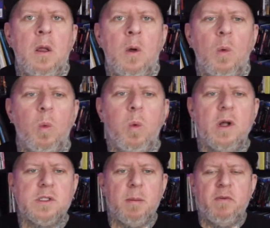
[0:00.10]

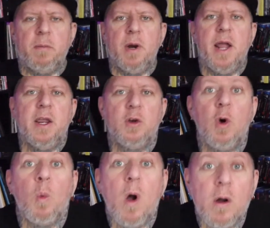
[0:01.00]
What's up, everybody? How you
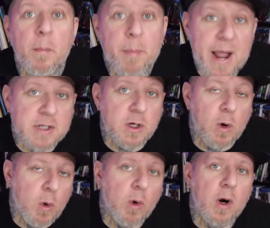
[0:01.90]
doing? Welcome back to
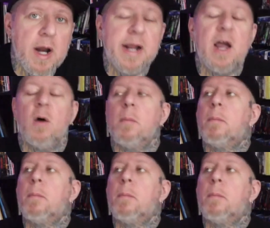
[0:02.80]
Horror Hangout.